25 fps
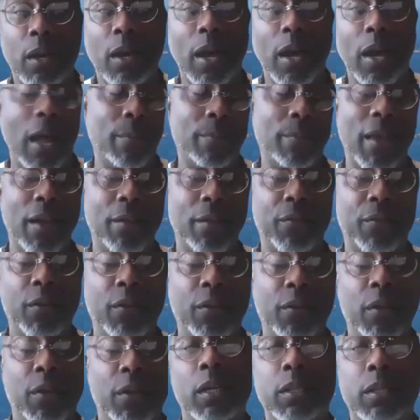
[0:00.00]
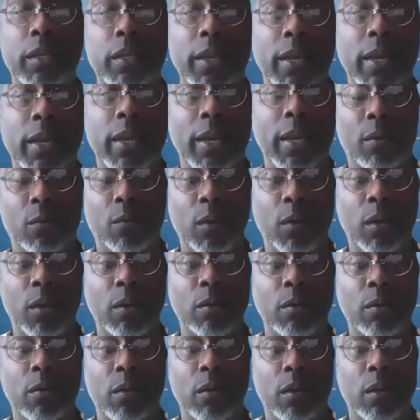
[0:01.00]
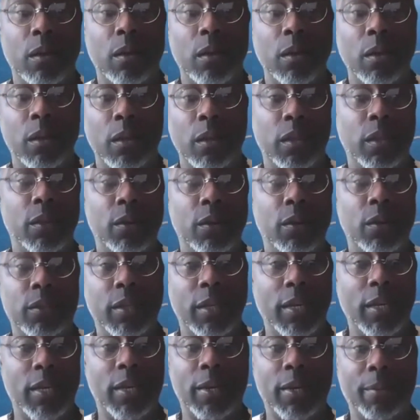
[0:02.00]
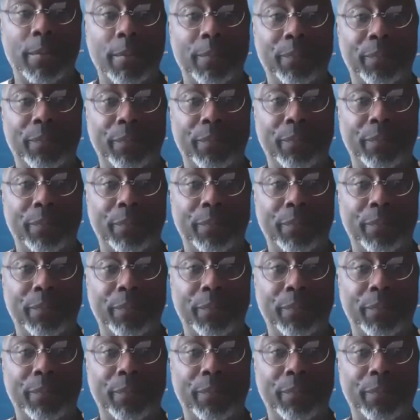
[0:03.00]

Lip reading: I'm not feeling good today. Well, there's the